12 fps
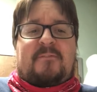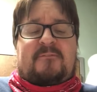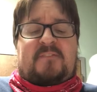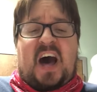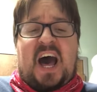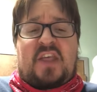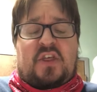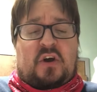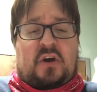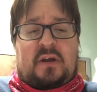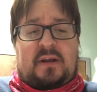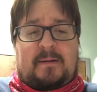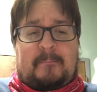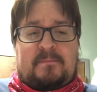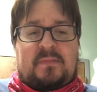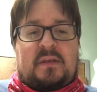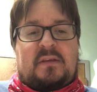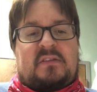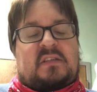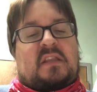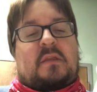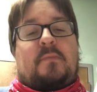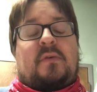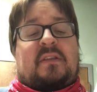father,
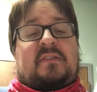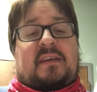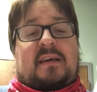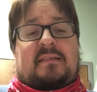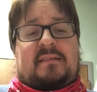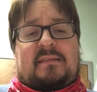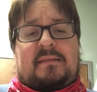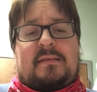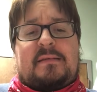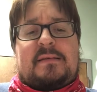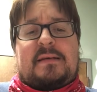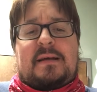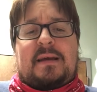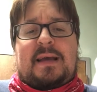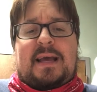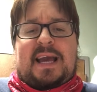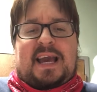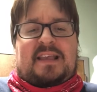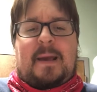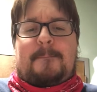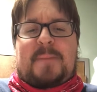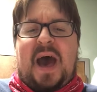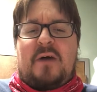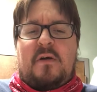said the princess, is a
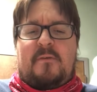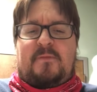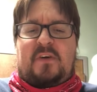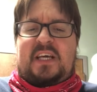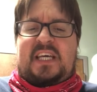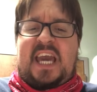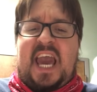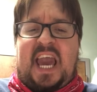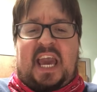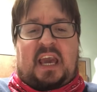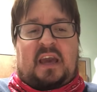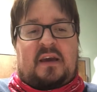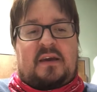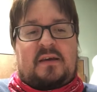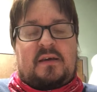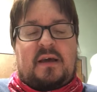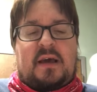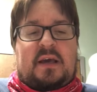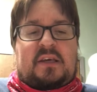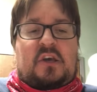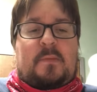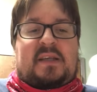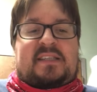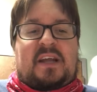powerful king.
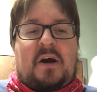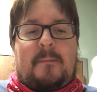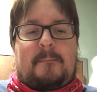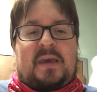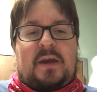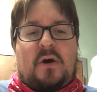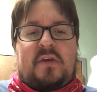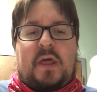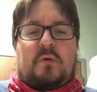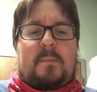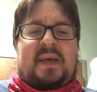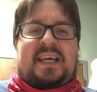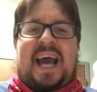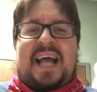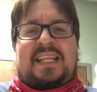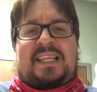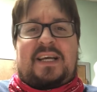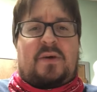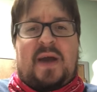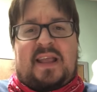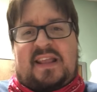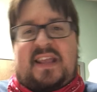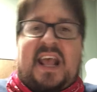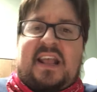You must help me, or there will be
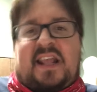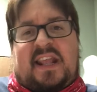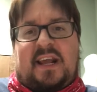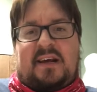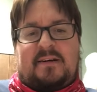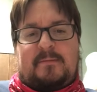consequences.